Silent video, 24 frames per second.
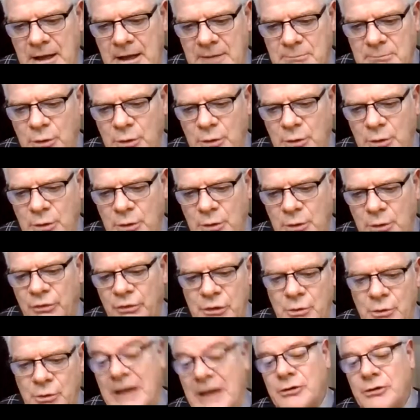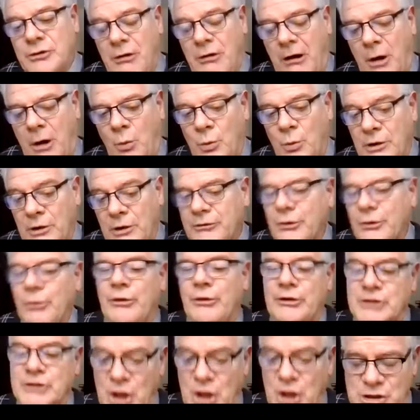both you and your car will know what
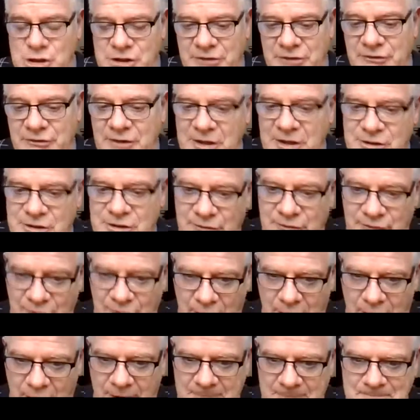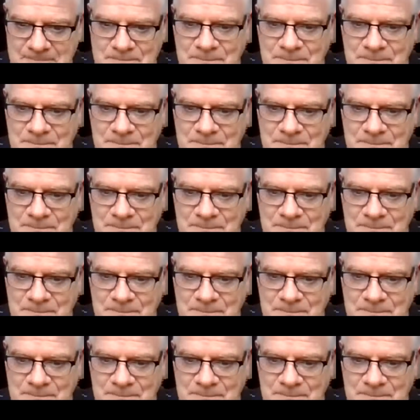charging stations are.